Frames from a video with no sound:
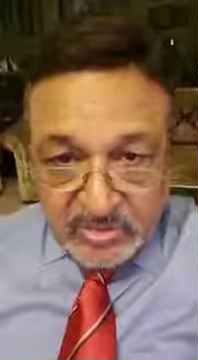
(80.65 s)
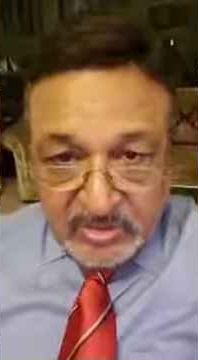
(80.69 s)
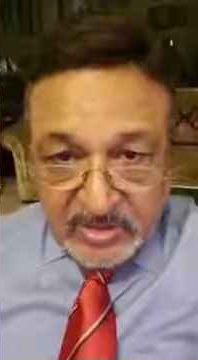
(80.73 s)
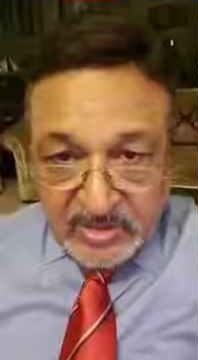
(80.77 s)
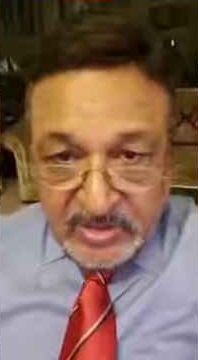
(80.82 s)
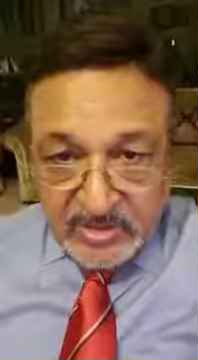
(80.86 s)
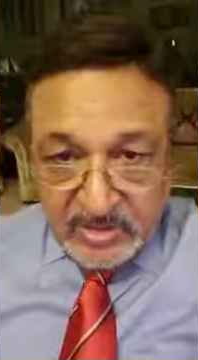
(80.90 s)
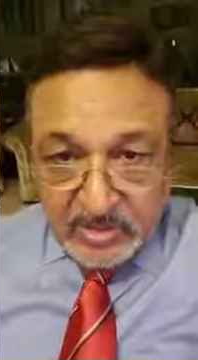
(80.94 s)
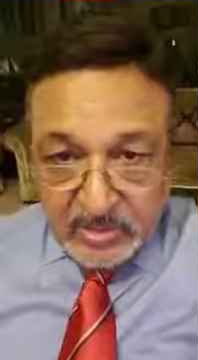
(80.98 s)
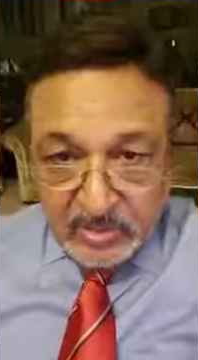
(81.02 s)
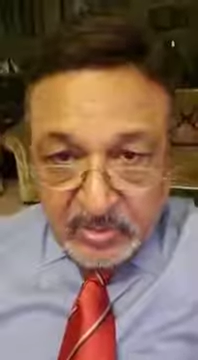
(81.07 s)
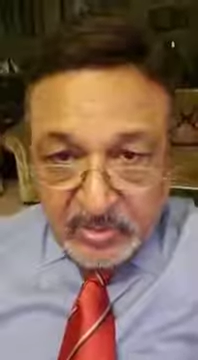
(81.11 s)

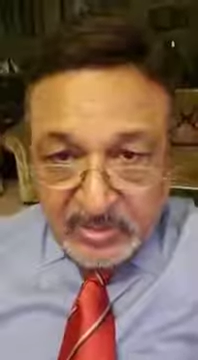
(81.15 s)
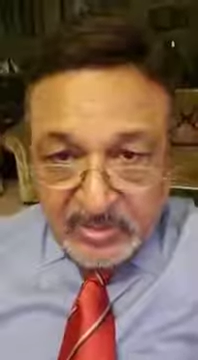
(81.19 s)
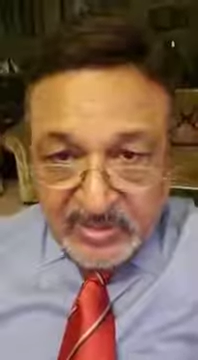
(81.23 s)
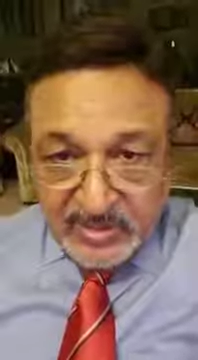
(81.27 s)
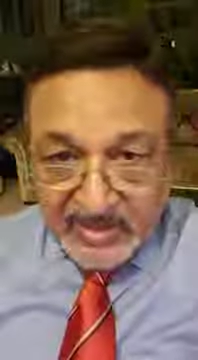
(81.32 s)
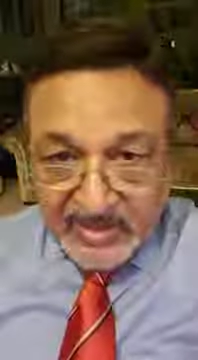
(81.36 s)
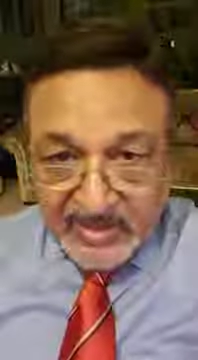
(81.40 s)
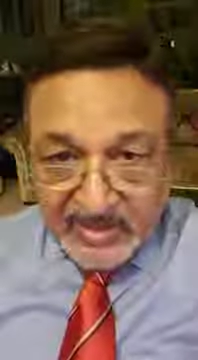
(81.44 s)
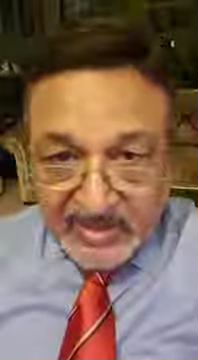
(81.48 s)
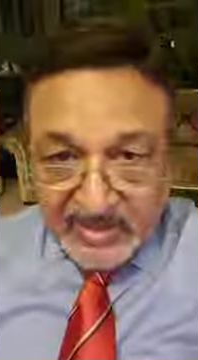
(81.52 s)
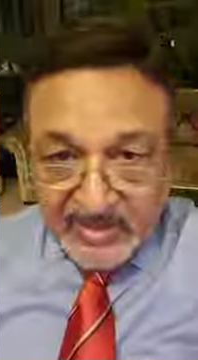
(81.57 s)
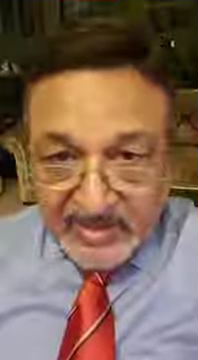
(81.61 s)
that they don't
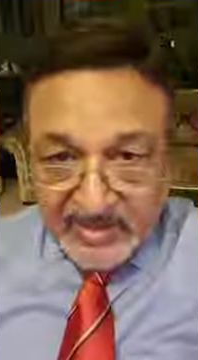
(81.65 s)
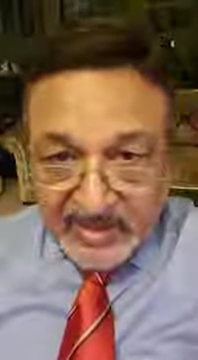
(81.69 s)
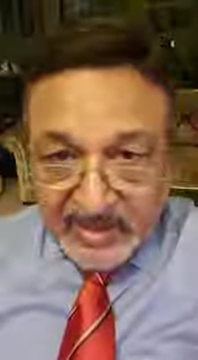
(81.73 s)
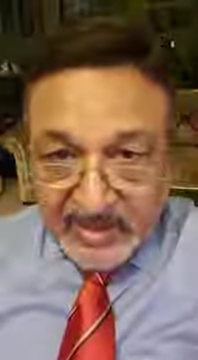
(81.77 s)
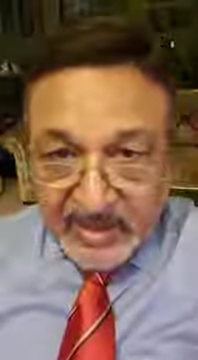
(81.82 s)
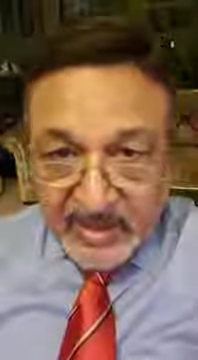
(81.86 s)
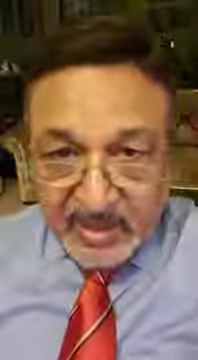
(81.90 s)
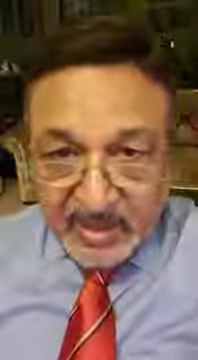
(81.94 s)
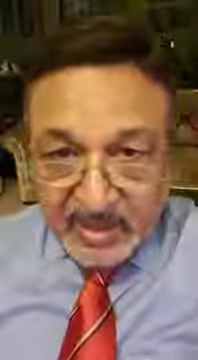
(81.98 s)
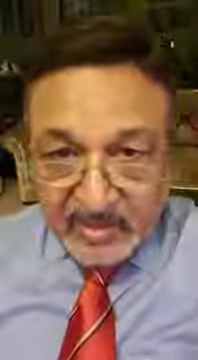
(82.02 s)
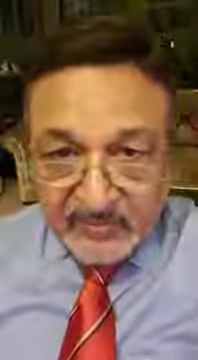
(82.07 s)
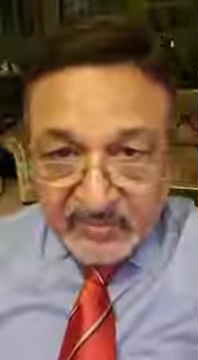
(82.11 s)
get
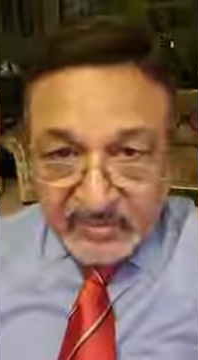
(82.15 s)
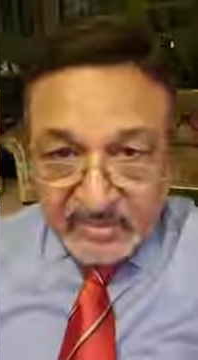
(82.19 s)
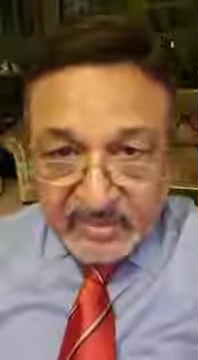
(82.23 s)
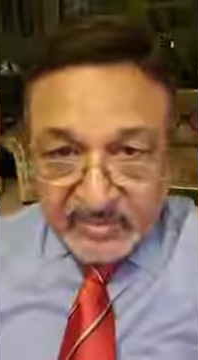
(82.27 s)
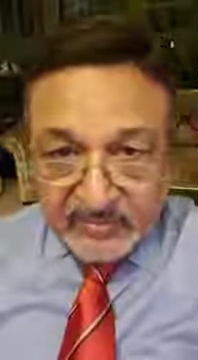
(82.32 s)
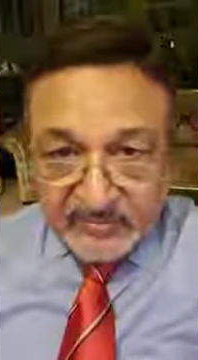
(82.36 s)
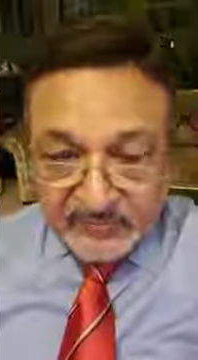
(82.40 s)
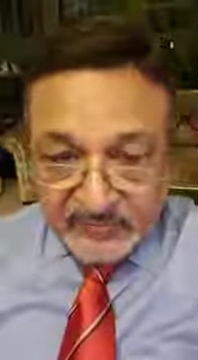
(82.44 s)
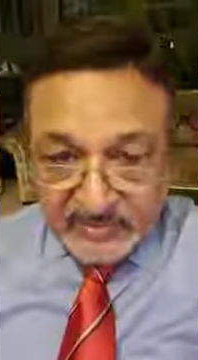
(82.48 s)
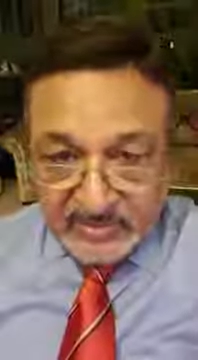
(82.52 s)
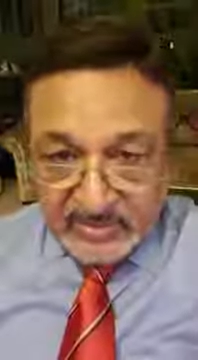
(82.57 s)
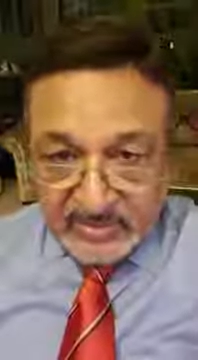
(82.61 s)
entangled with your
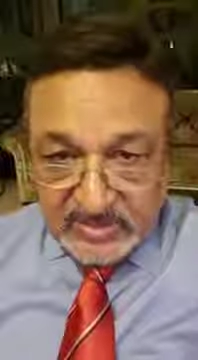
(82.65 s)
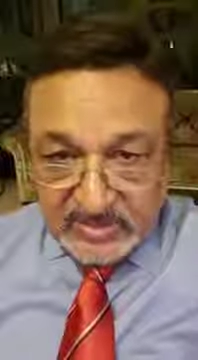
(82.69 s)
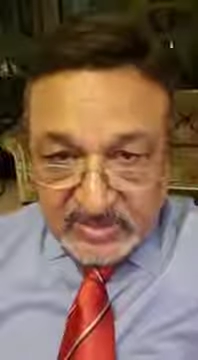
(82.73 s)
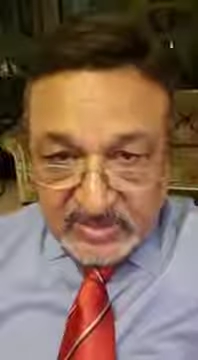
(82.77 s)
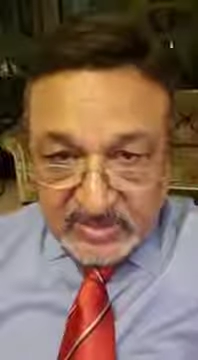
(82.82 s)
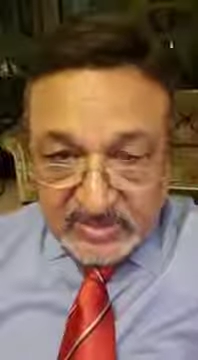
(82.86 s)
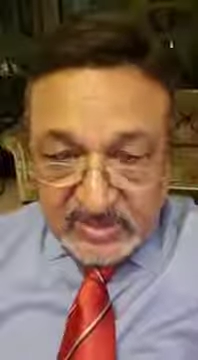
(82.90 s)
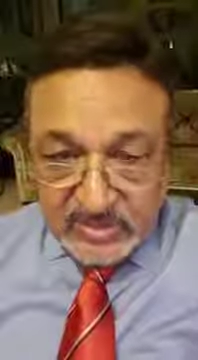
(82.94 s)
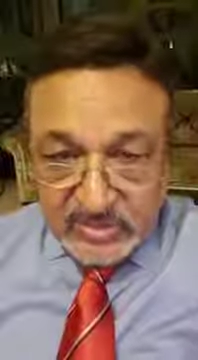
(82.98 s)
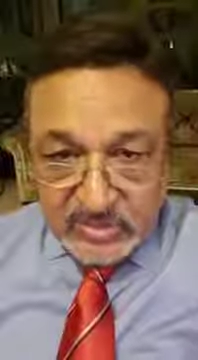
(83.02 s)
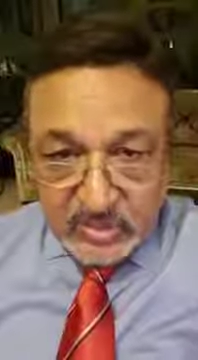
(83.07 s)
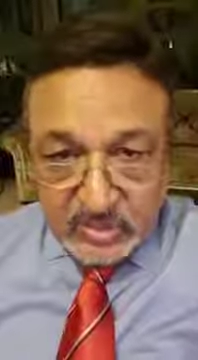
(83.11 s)
feet.
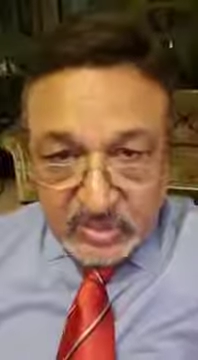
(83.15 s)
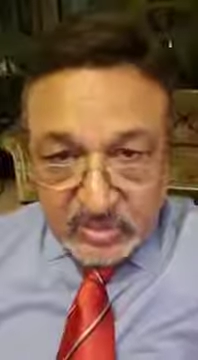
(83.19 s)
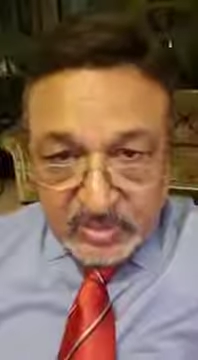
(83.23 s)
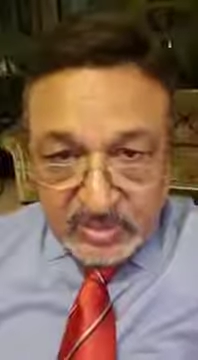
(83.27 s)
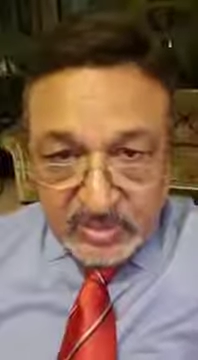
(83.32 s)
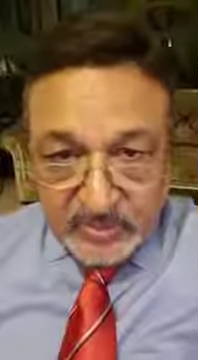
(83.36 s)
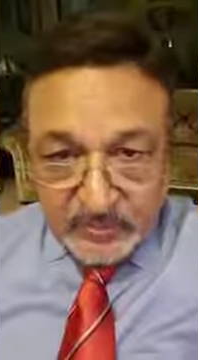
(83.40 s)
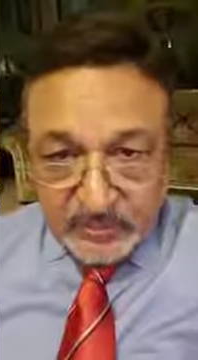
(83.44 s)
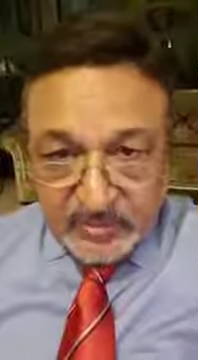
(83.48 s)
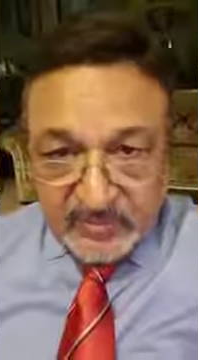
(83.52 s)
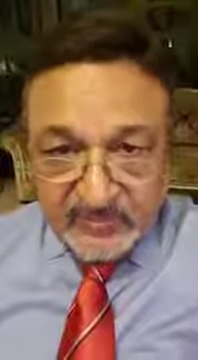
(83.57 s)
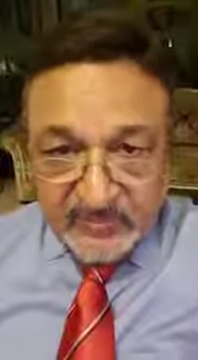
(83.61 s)
So you
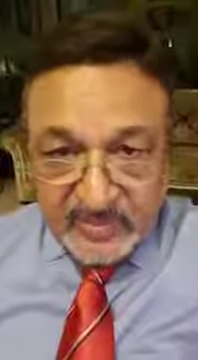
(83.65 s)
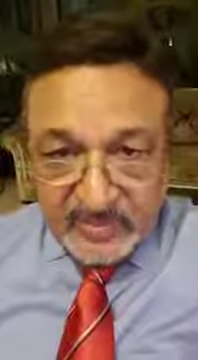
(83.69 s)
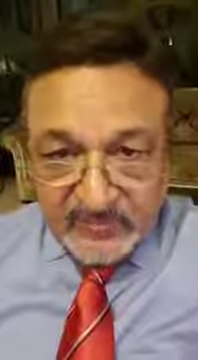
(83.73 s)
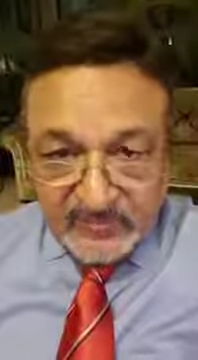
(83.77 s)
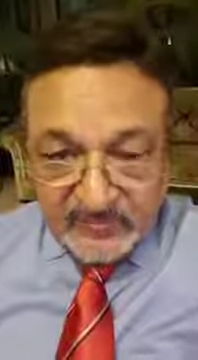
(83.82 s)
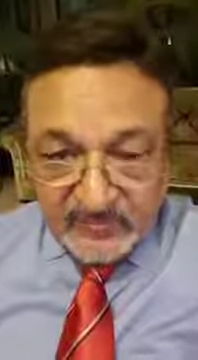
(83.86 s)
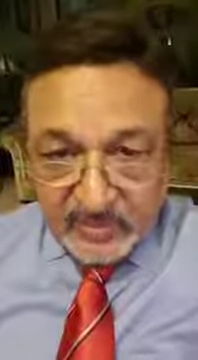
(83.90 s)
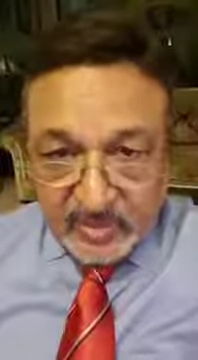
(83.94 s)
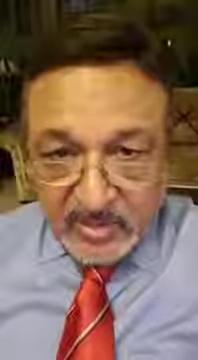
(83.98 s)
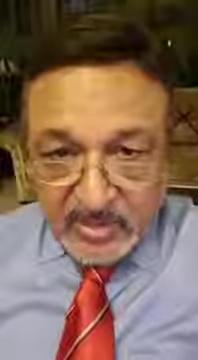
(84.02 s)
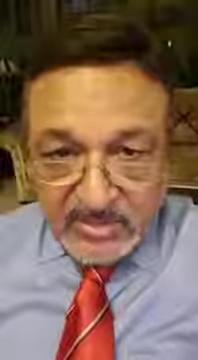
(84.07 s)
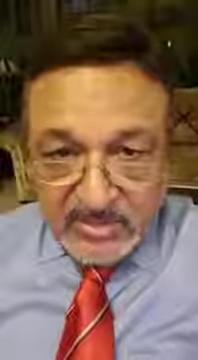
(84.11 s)
can prevent
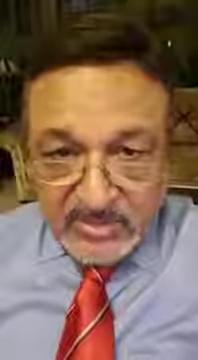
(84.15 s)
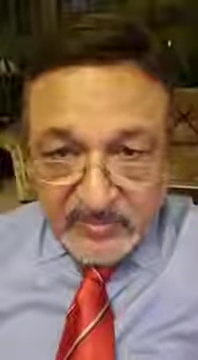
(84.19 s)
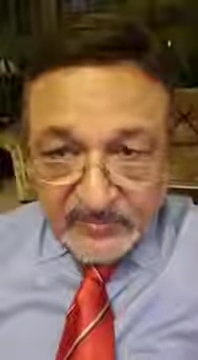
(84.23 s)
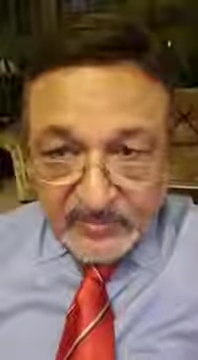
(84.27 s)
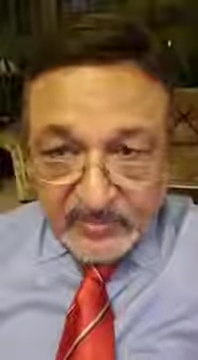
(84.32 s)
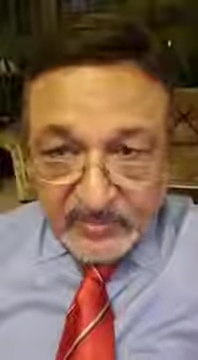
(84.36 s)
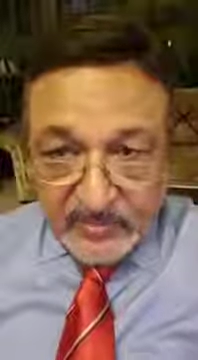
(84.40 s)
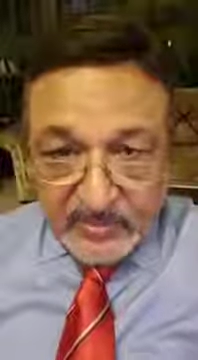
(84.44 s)
falls.